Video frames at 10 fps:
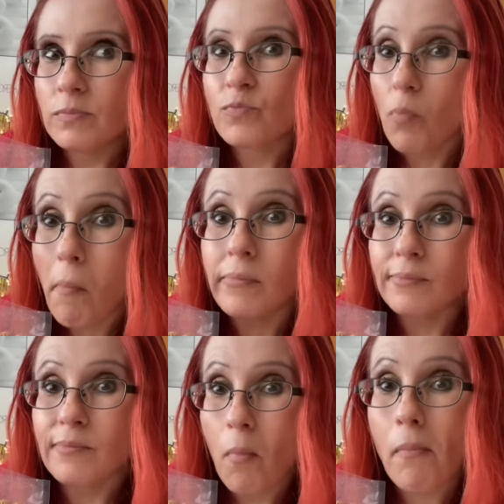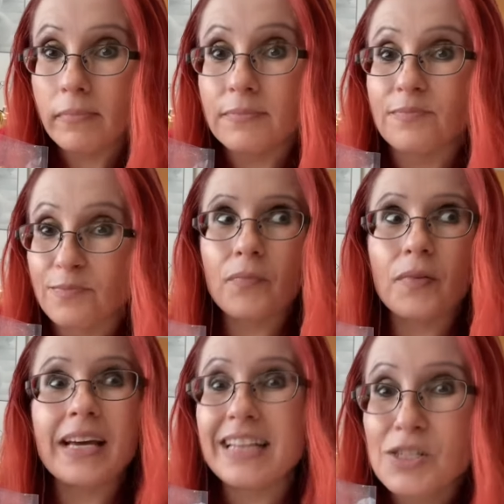Mmm, mmm.
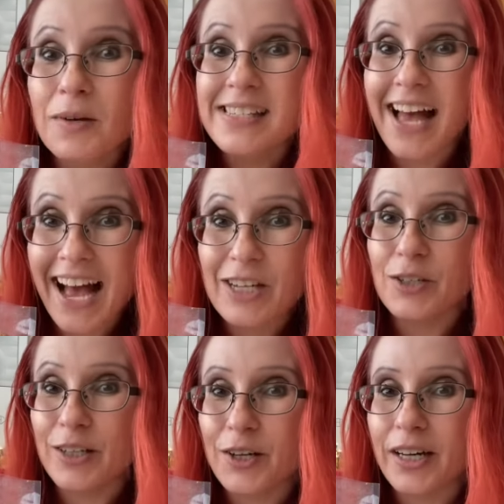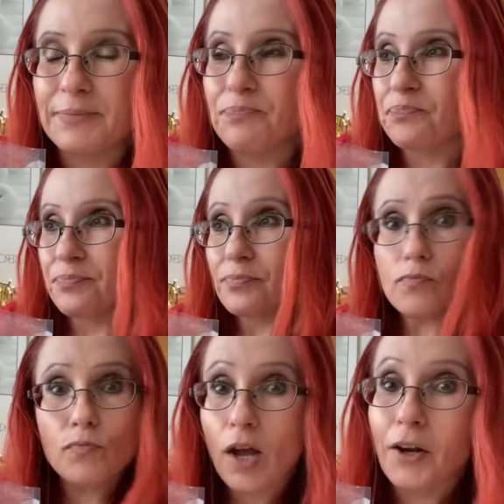Okay, this one's actually good.
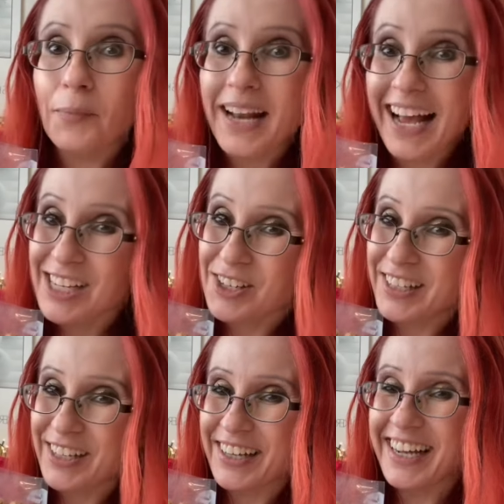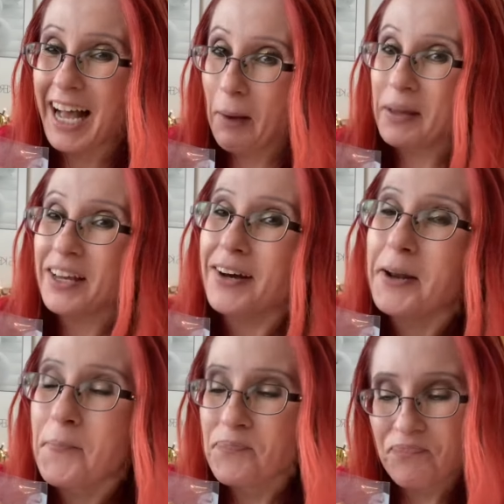I don't mean actually good. I mean good.
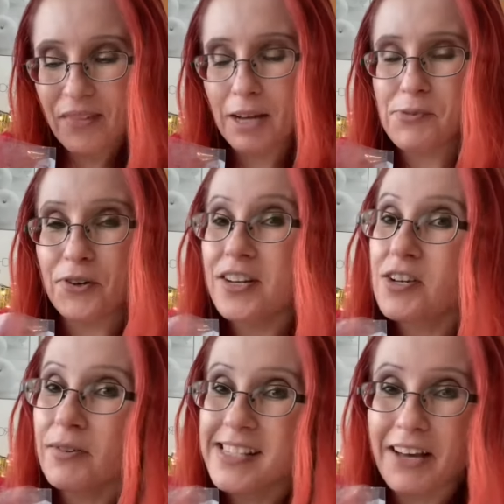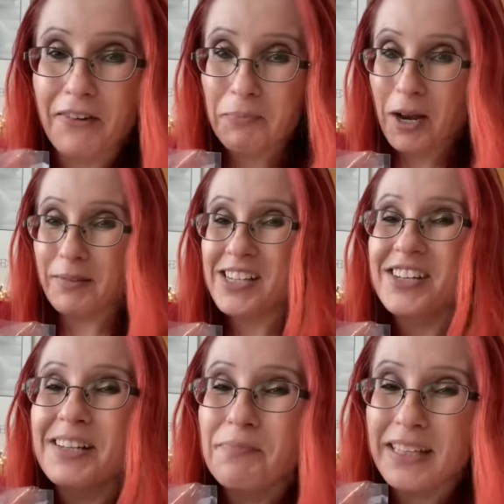I'm sorry, Joe and Seph. I probably
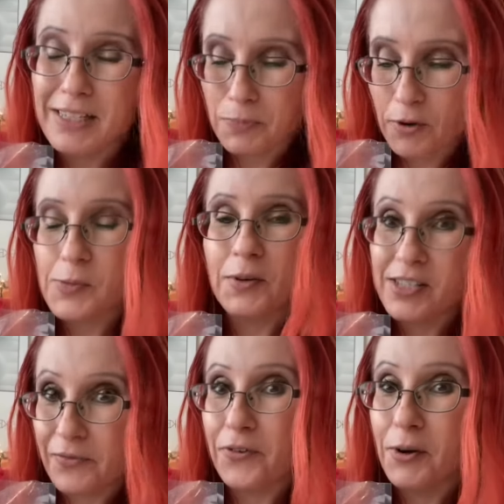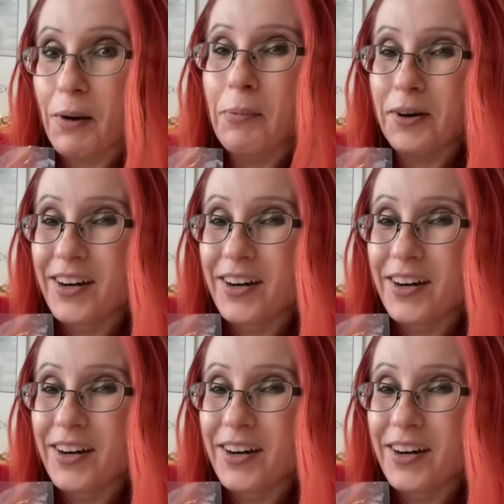shouldn't be the spokesperson for your popcorn.